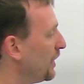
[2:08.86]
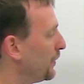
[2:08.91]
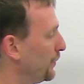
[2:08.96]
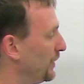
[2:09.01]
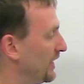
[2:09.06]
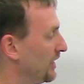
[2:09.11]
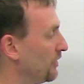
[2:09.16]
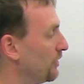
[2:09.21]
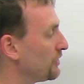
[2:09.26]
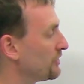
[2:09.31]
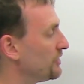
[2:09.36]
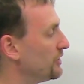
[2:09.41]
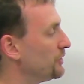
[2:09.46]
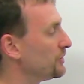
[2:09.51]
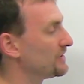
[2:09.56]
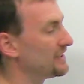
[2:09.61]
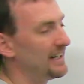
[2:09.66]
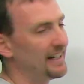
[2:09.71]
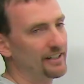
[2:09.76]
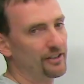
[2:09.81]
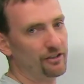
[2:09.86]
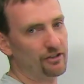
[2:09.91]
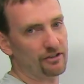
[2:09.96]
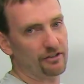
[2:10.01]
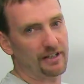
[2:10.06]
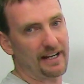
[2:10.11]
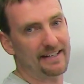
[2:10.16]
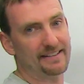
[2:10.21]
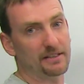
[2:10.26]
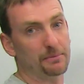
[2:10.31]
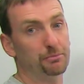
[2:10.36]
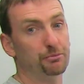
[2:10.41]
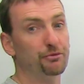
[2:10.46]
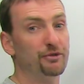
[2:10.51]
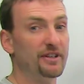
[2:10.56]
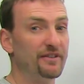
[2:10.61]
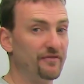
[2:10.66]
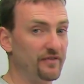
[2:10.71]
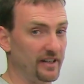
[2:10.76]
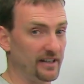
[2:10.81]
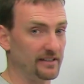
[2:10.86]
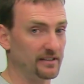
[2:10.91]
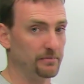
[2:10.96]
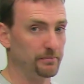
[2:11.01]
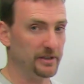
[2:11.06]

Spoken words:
We can also use under as a prefix.